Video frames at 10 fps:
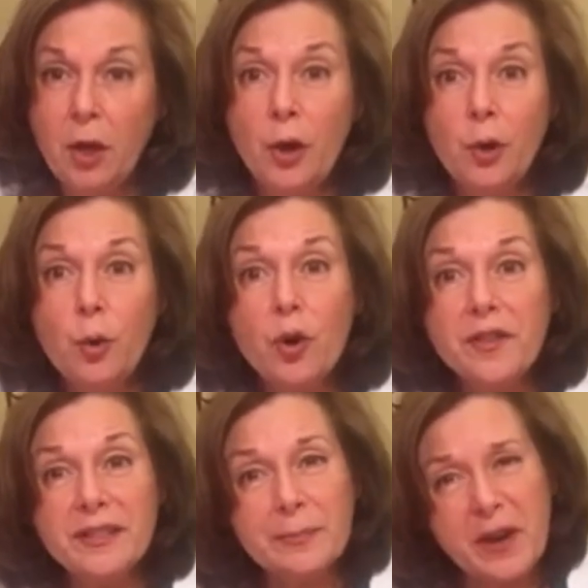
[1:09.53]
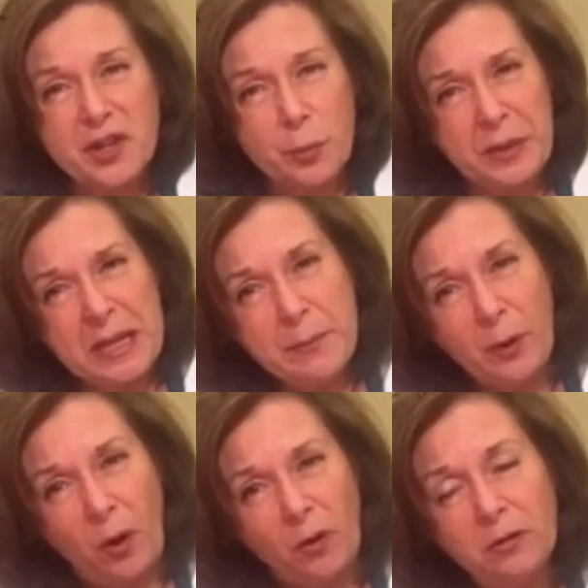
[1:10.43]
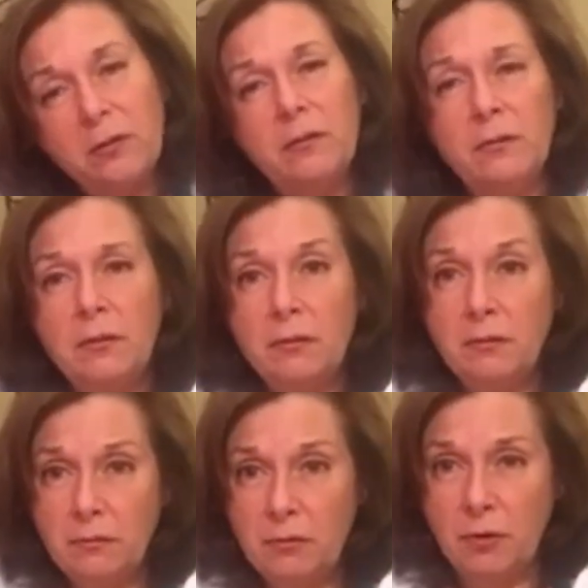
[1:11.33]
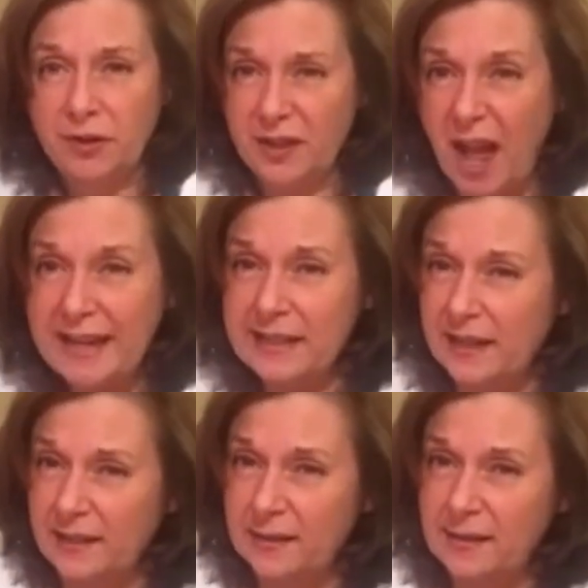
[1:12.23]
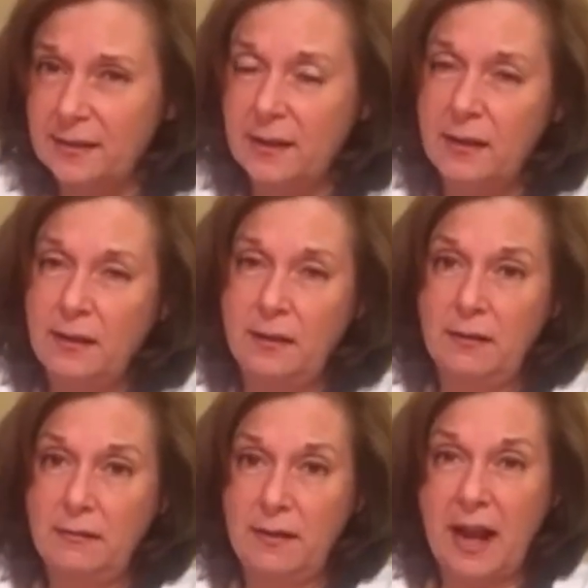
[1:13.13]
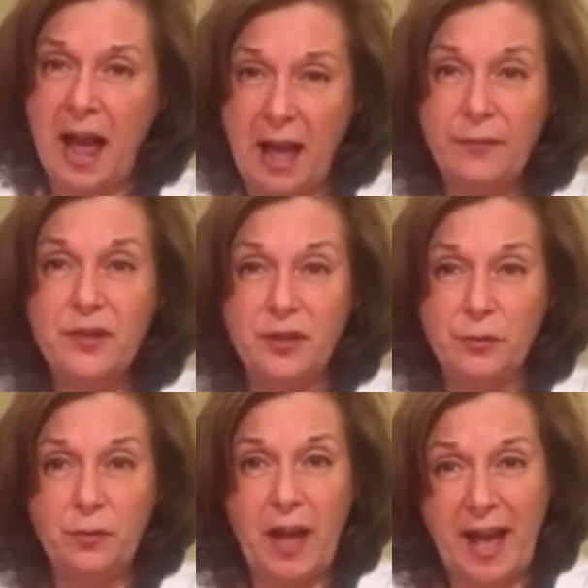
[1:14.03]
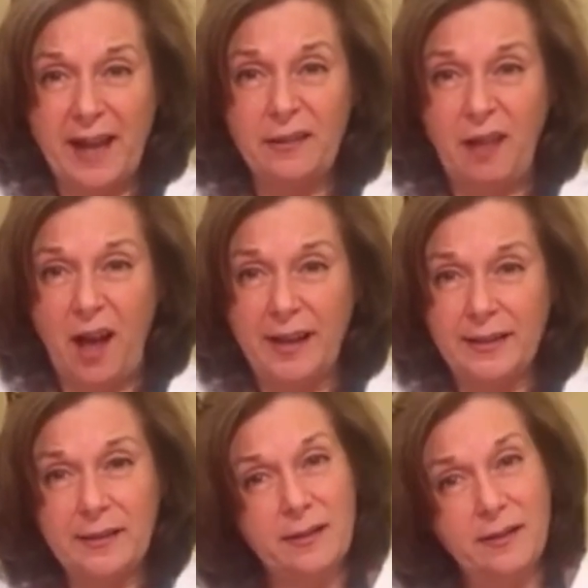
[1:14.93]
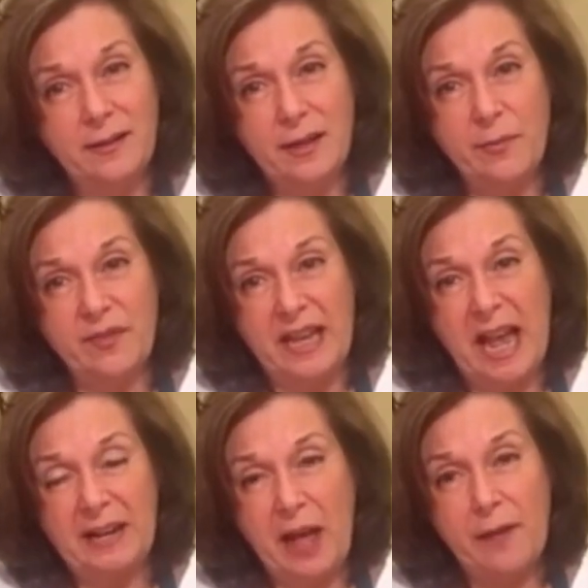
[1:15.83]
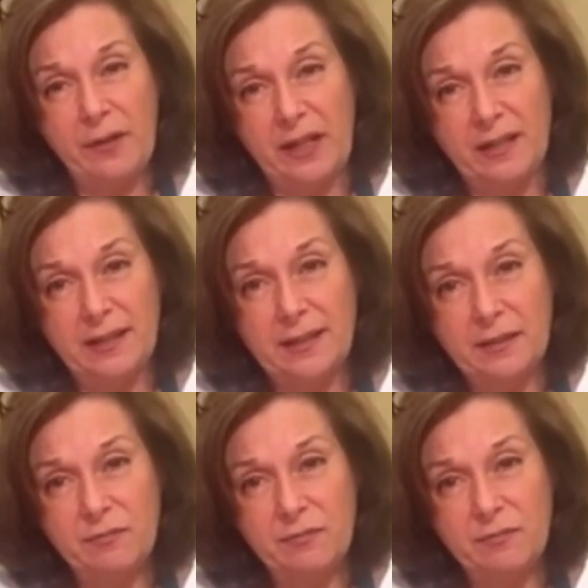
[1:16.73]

Who are the special people or scientists that have to analyze some of the ed- evidence?